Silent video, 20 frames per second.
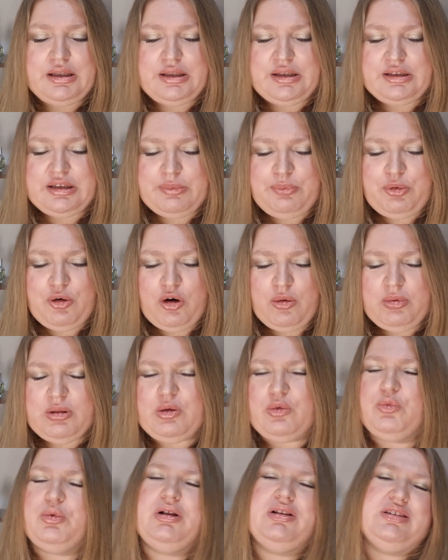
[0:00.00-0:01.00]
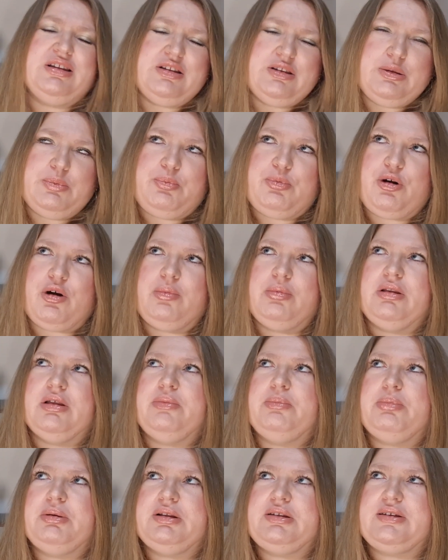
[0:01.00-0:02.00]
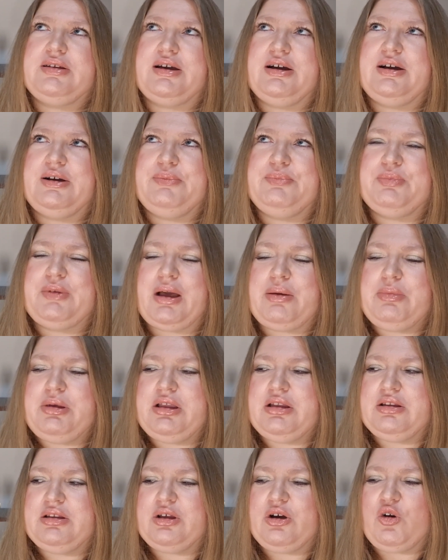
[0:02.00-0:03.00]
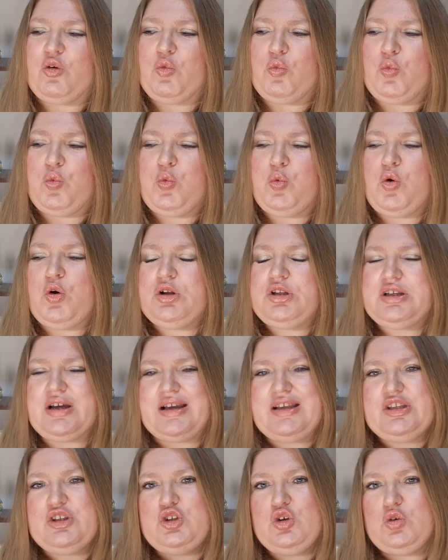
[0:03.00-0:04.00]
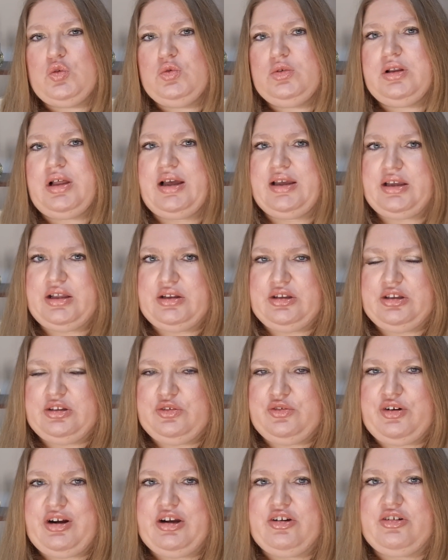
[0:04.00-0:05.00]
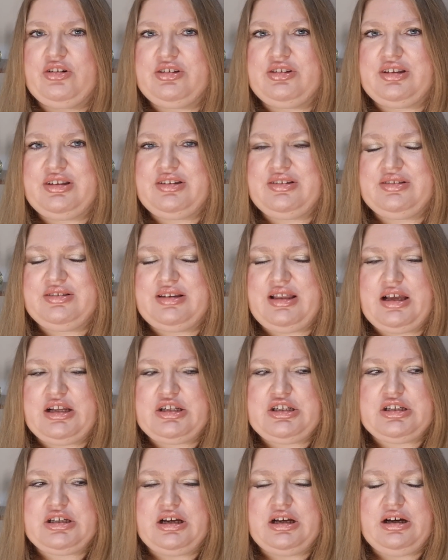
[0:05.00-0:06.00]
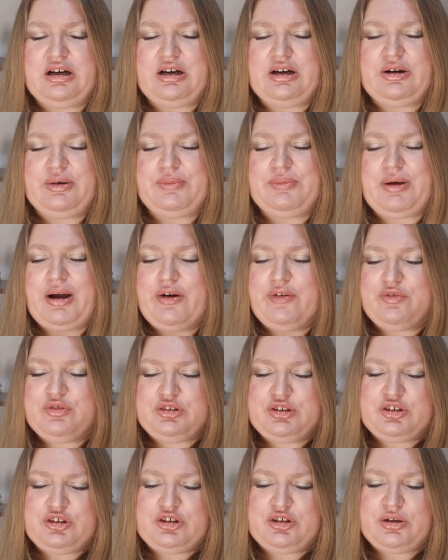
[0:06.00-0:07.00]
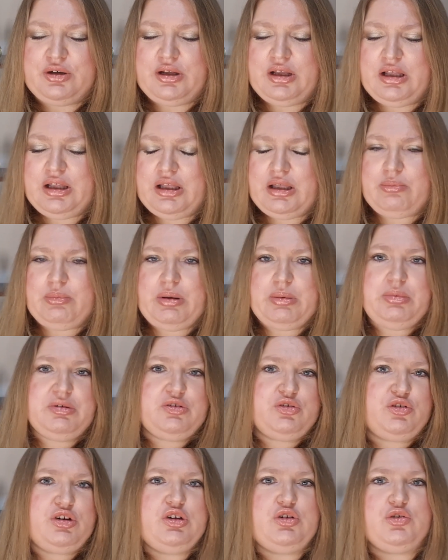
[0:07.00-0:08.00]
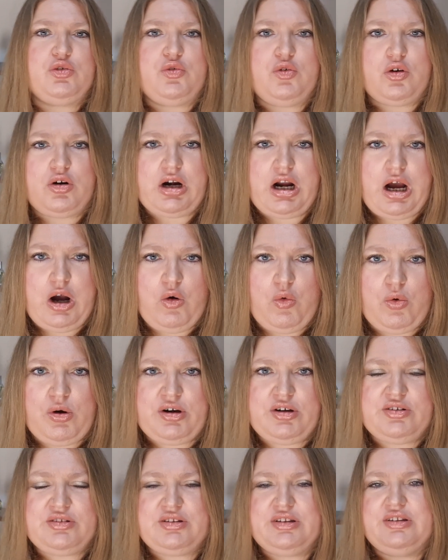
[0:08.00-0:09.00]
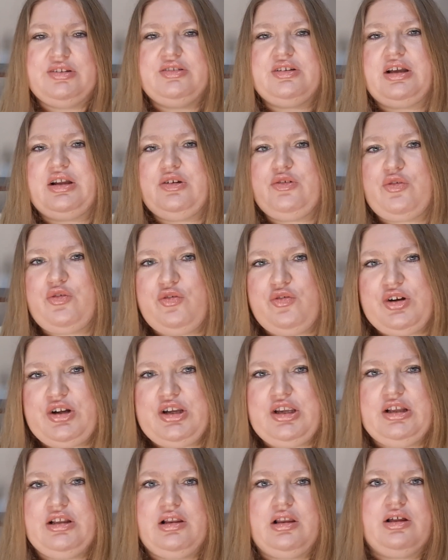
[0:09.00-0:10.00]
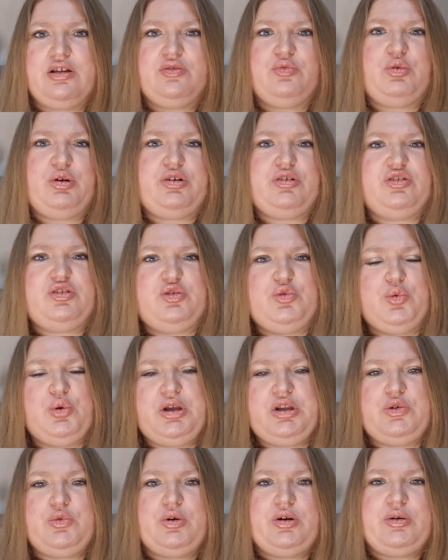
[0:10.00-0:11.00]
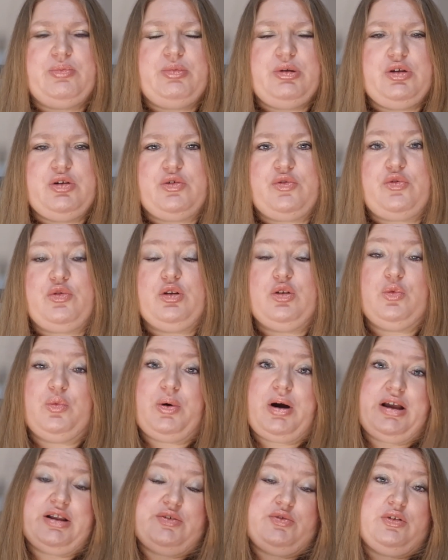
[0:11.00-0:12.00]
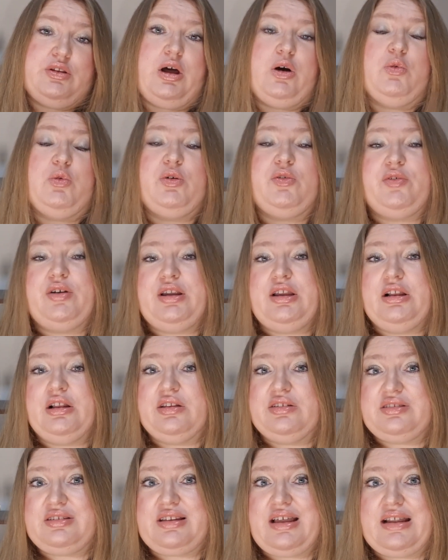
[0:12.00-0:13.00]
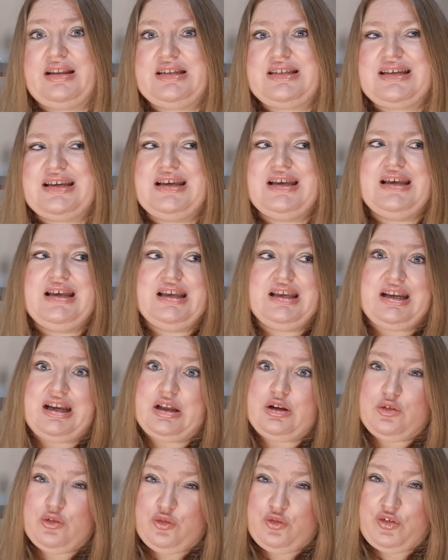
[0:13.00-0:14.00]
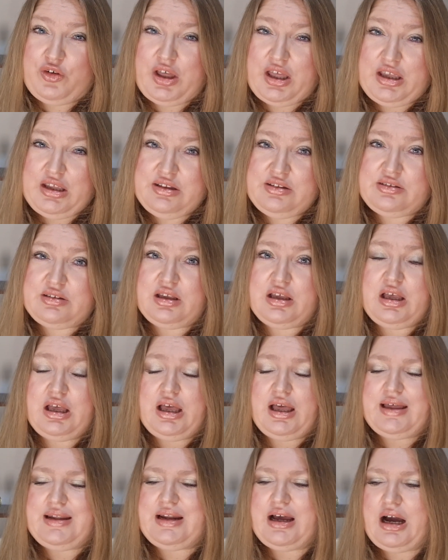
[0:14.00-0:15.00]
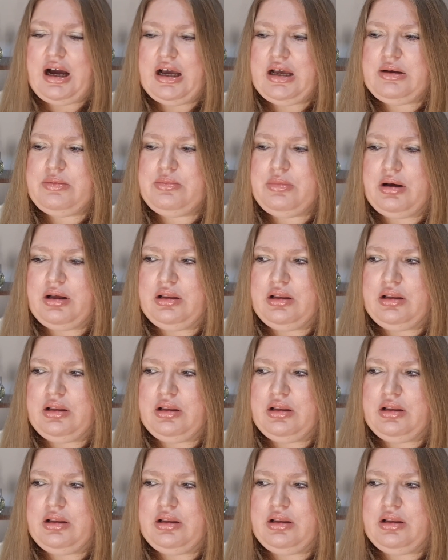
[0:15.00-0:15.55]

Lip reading: The problem, well, not the problem, but I mean, what I don't like in this fragrance is that after maybe 3 to 4 hours, this kind of vanilla, very sweet, very beautiful white flower vanilla scent kind of fades, and I'm